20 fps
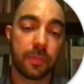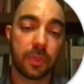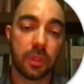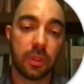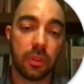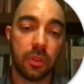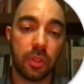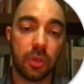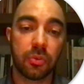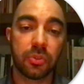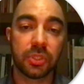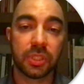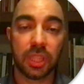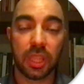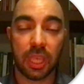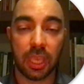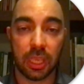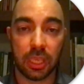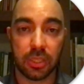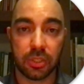those
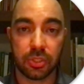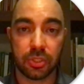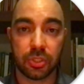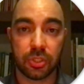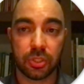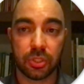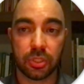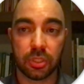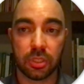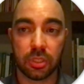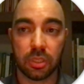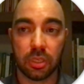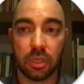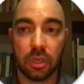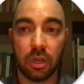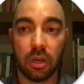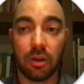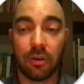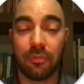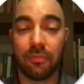things
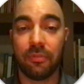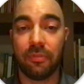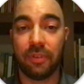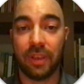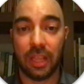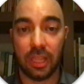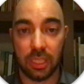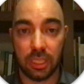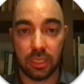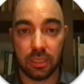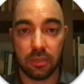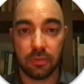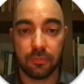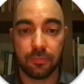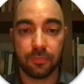are valid.